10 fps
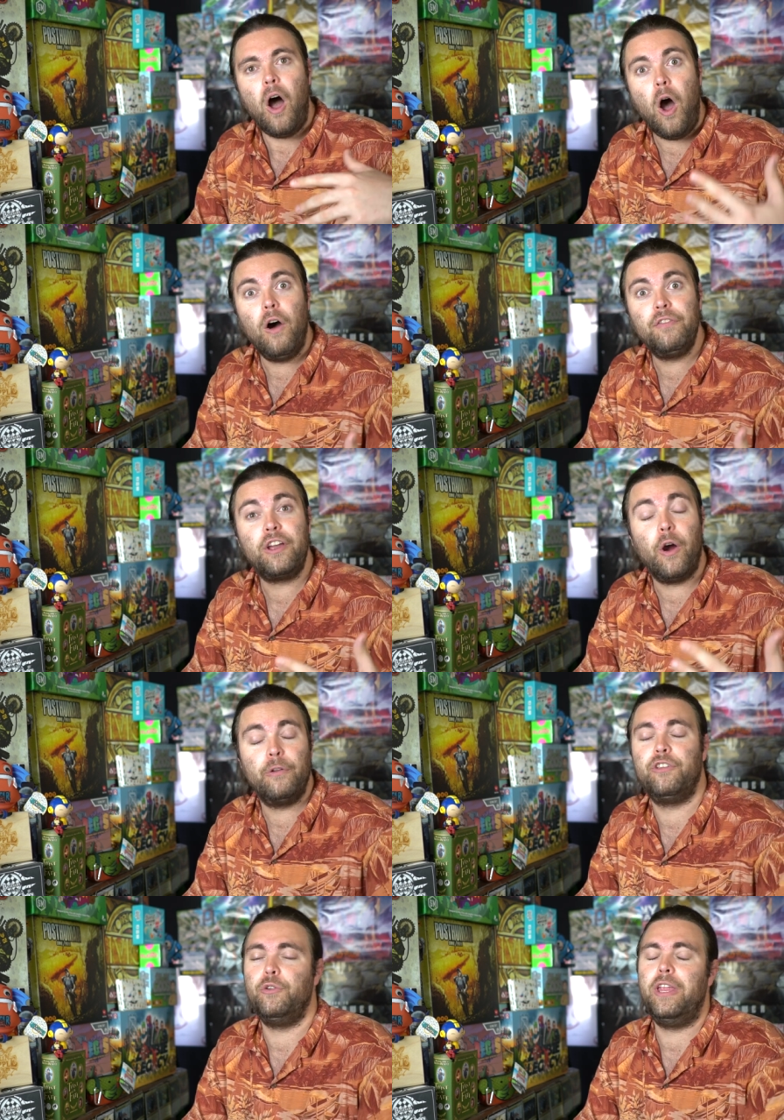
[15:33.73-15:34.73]
All of the
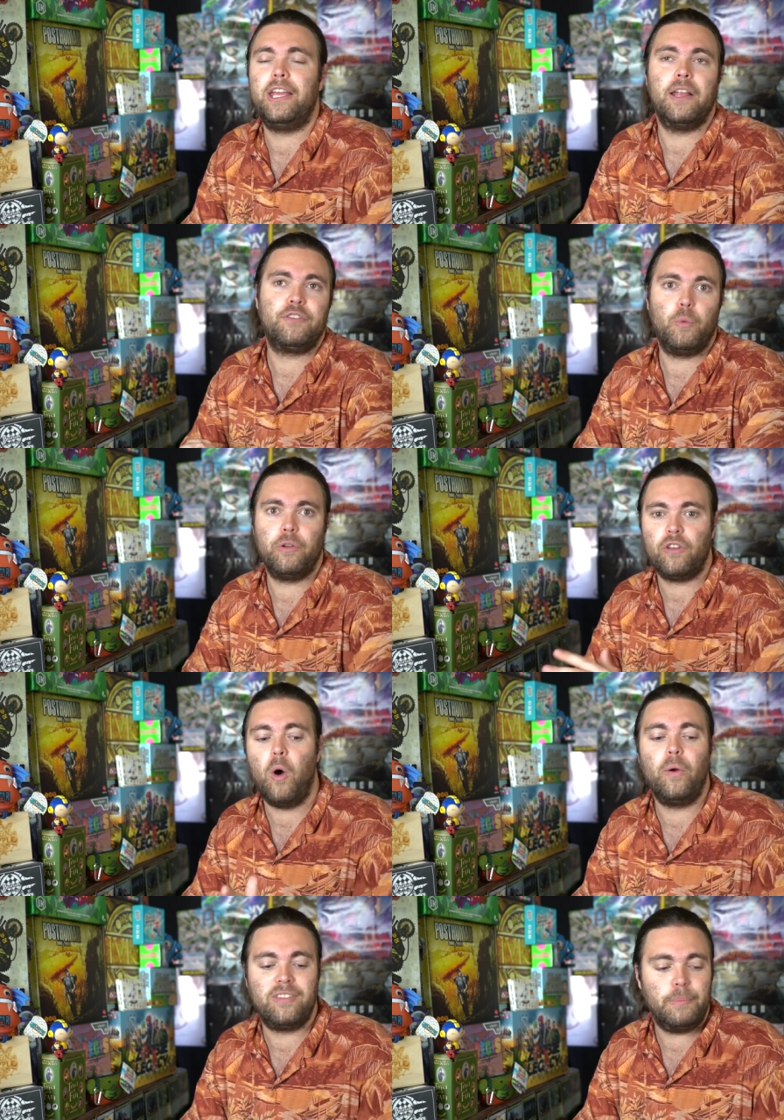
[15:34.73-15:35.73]
cards are unique enough to where it's
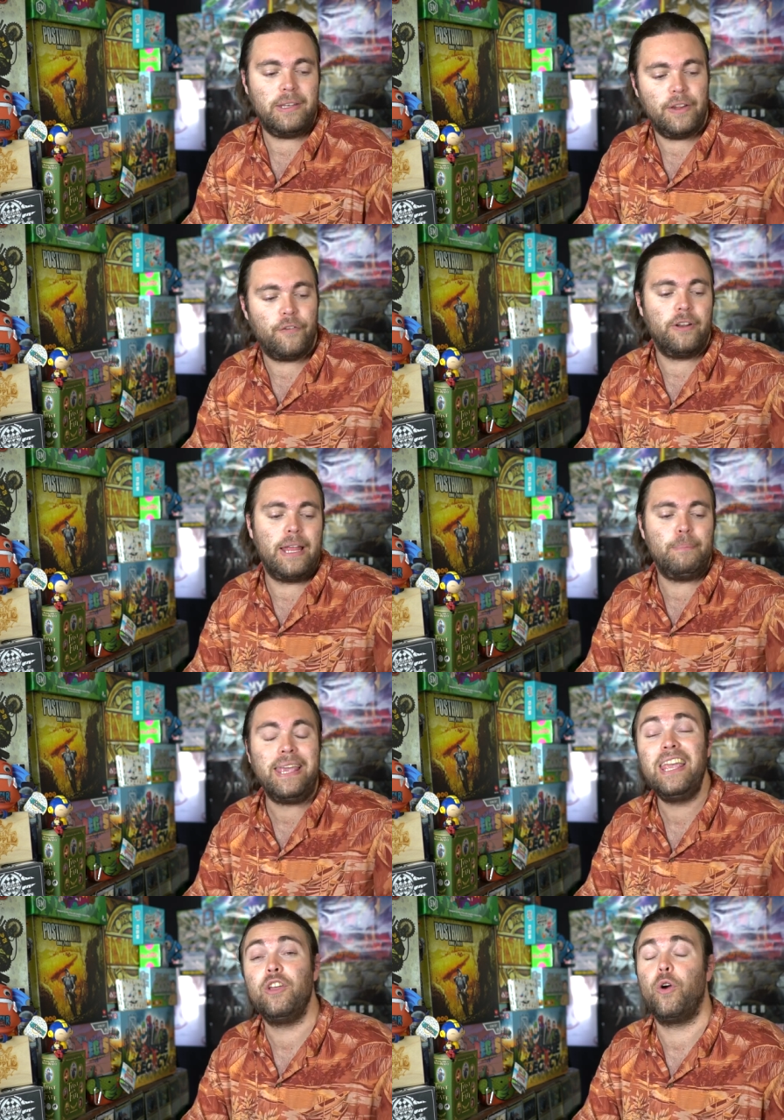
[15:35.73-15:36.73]
always going to be different, and
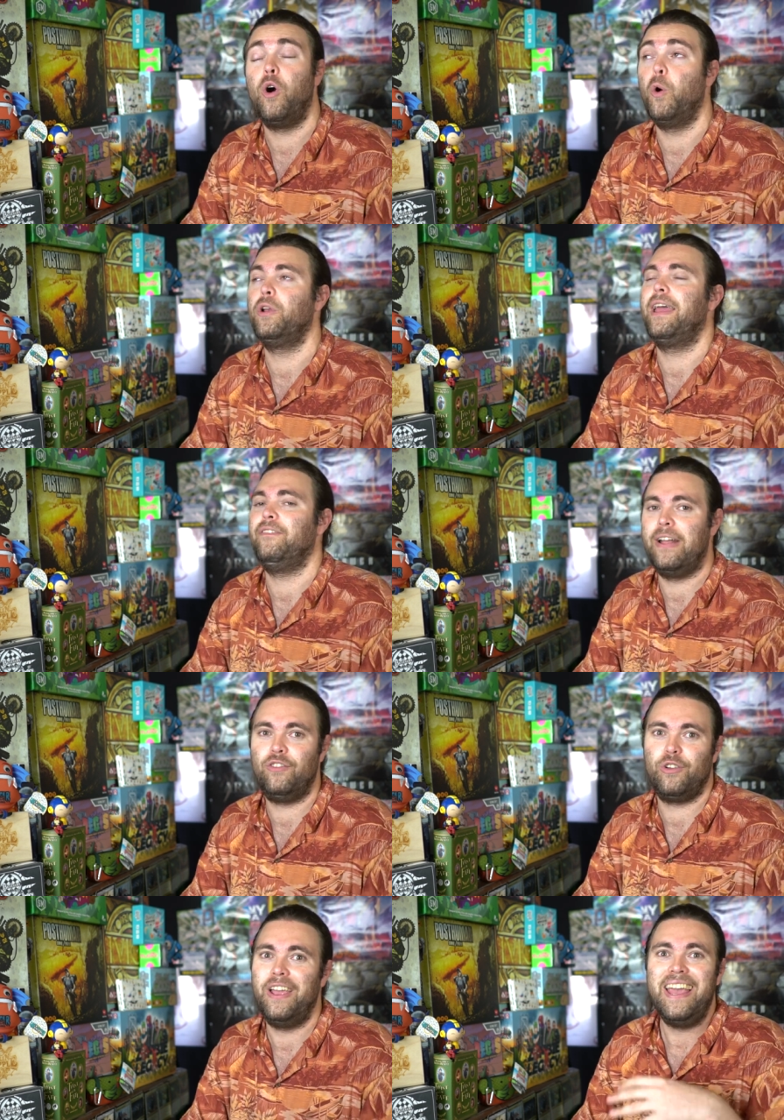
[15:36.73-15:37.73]
making your own
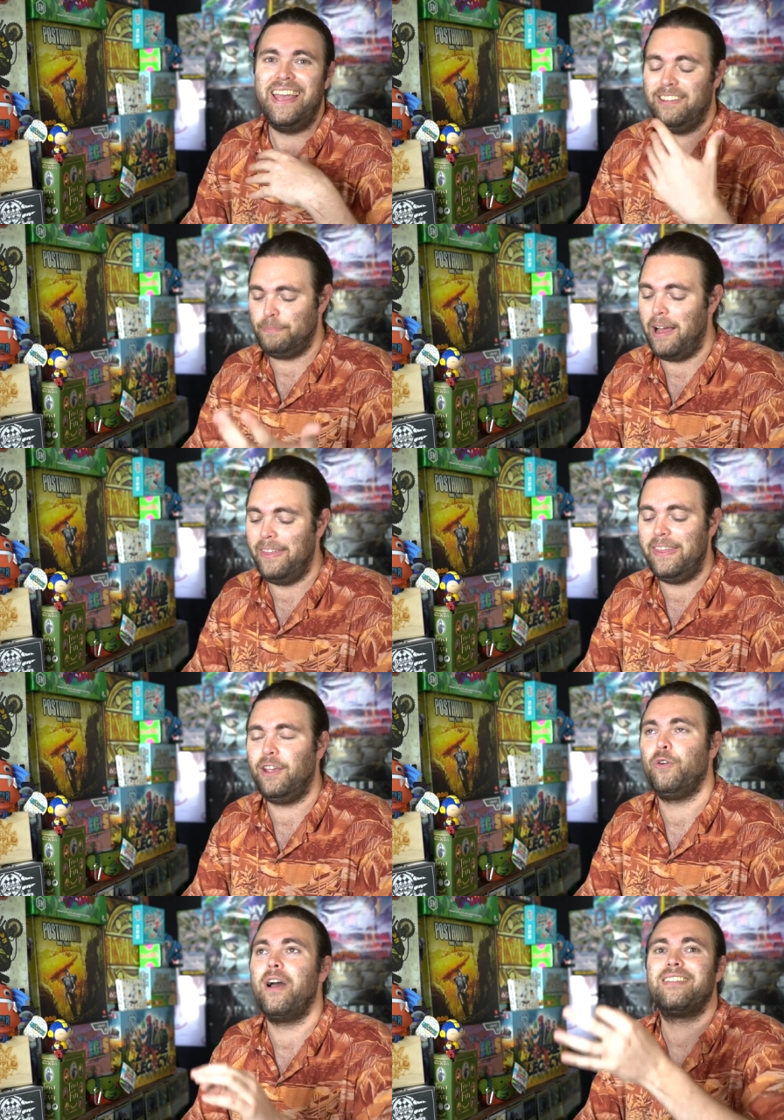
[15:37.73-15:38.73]
adventure is probably the
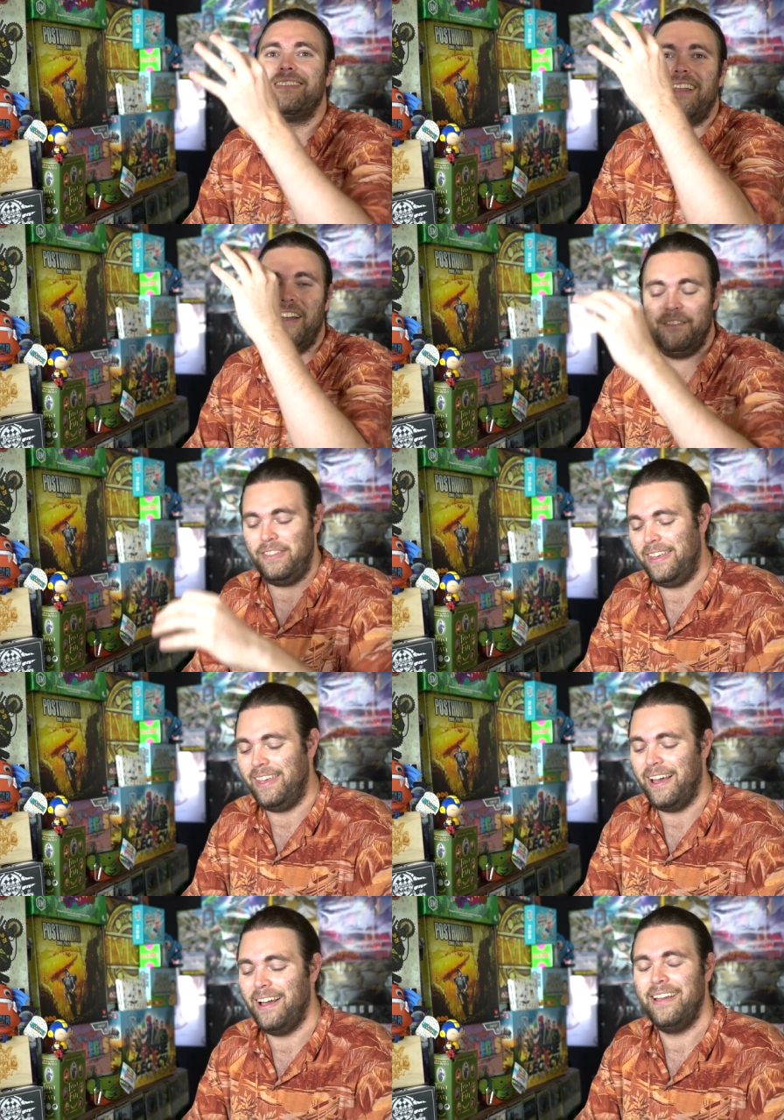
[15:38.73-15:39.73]
crux of
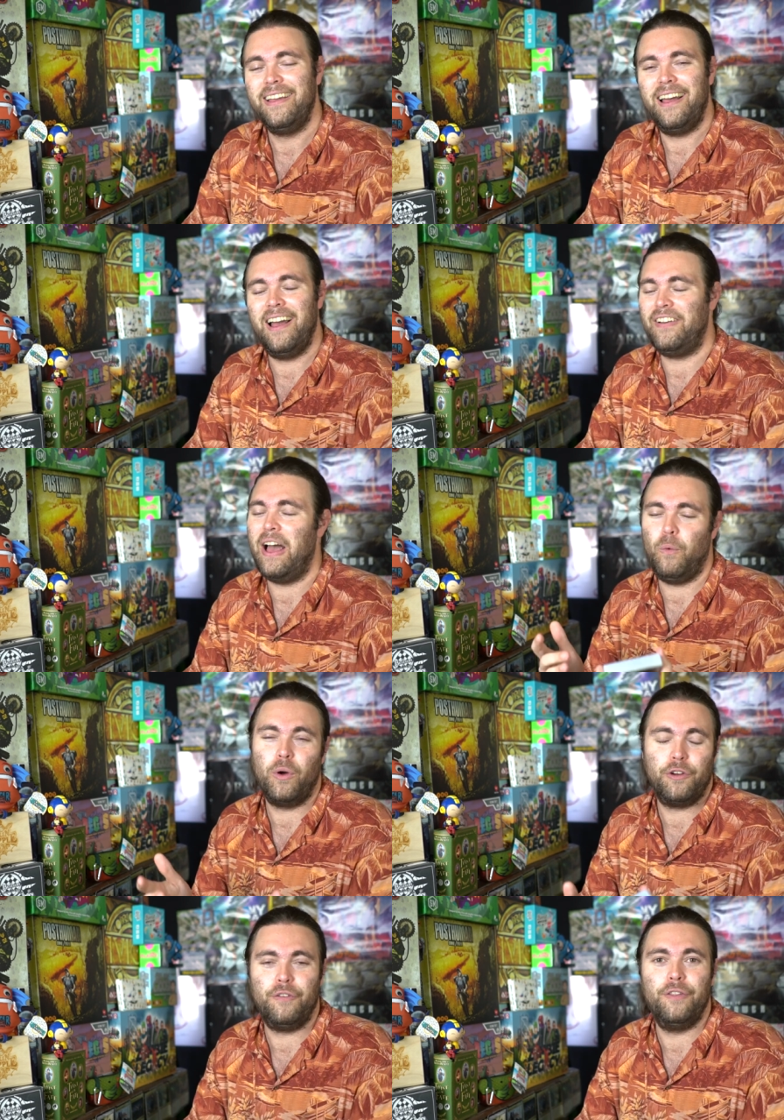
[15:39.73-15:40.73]
the uh, of how
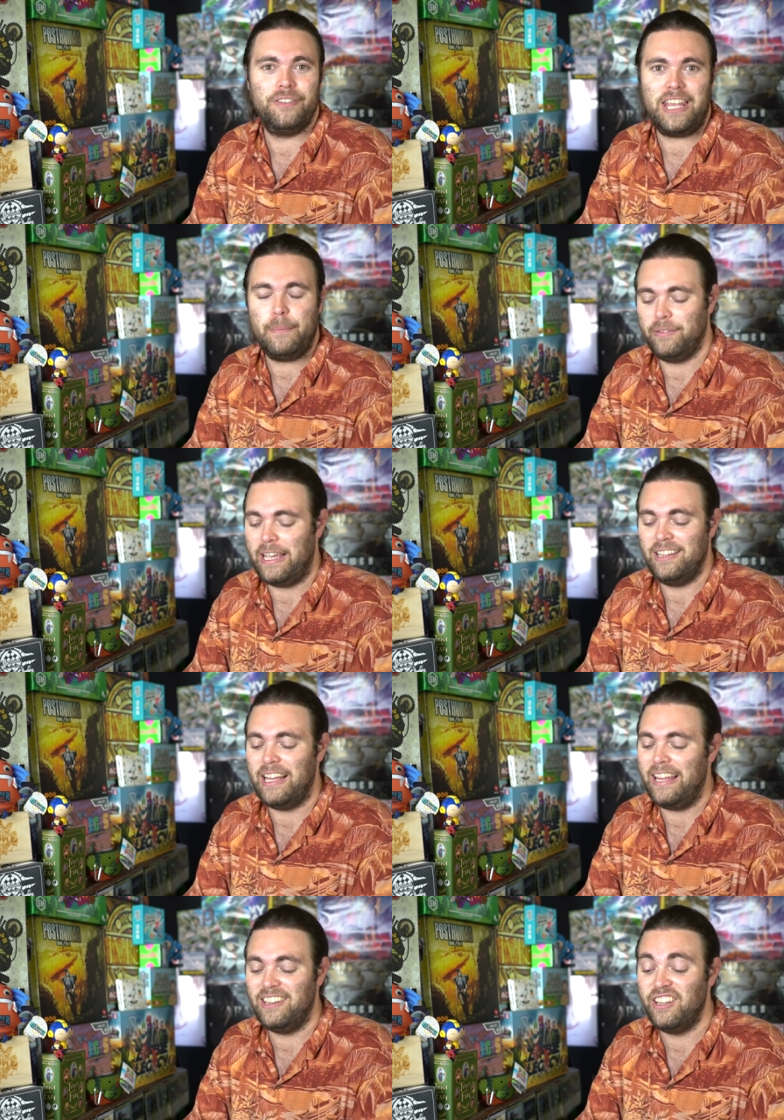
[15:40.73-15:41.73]
wonderful this game is. I,
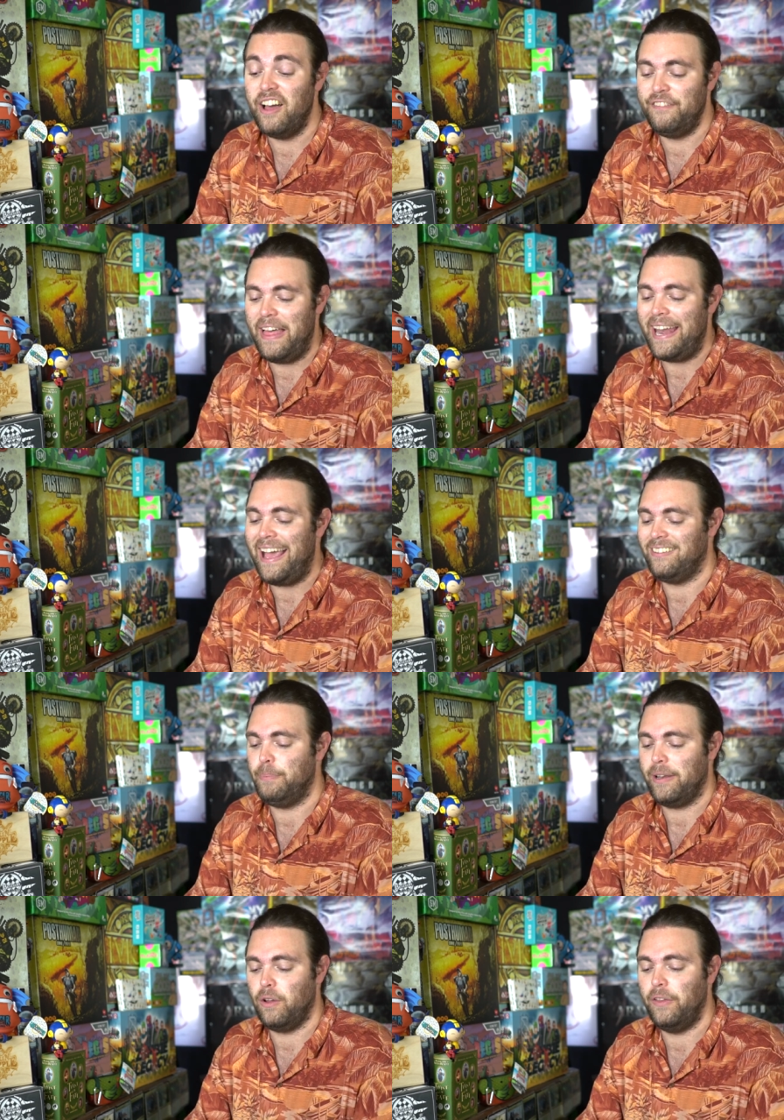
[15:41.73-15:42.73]
I love that
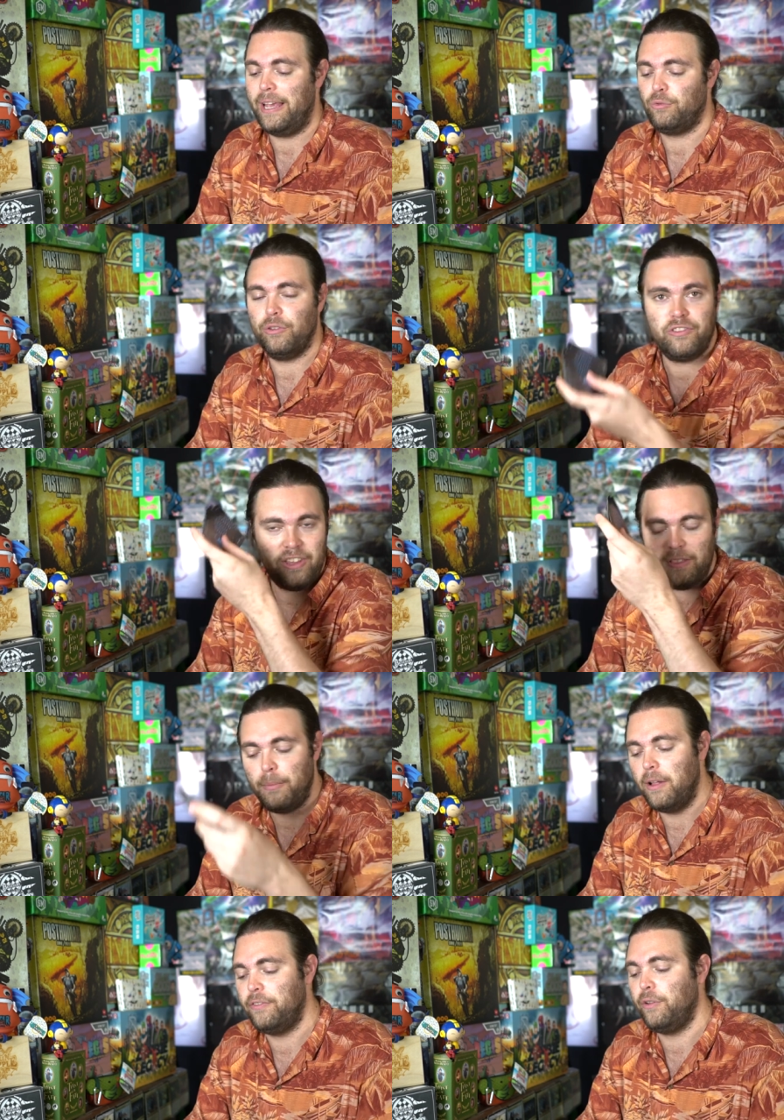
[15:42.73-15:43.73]
aspect. All the extra synth
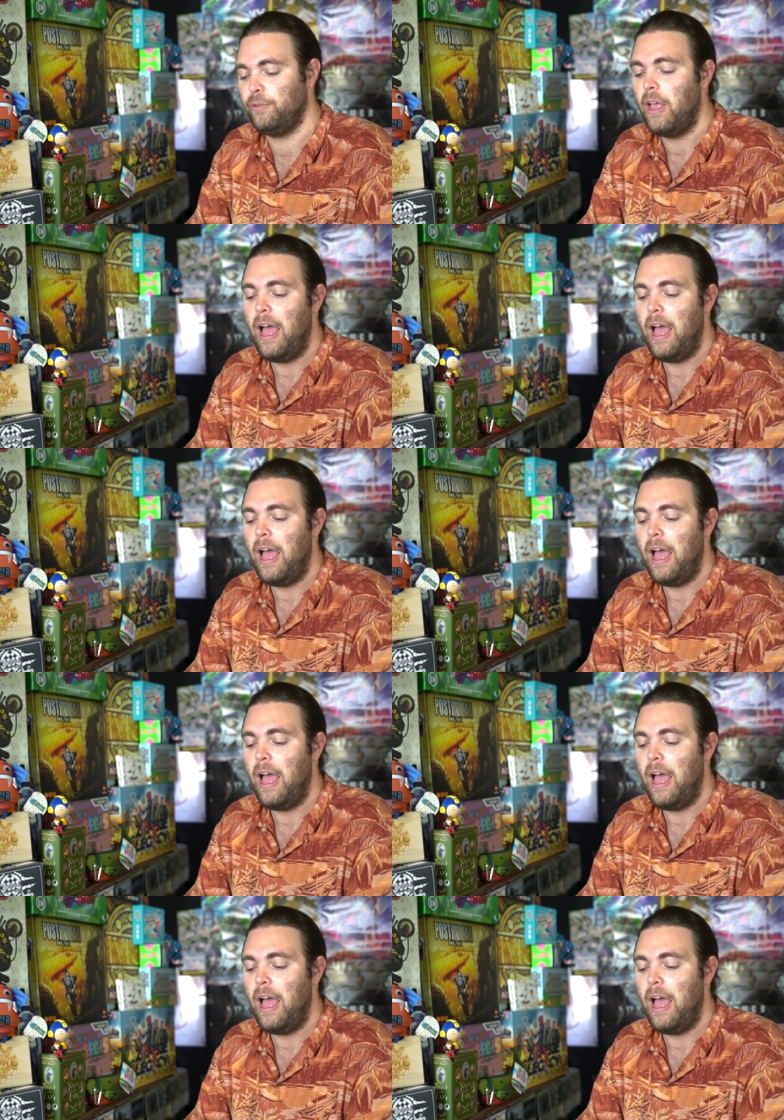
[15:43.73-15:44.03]
monsters.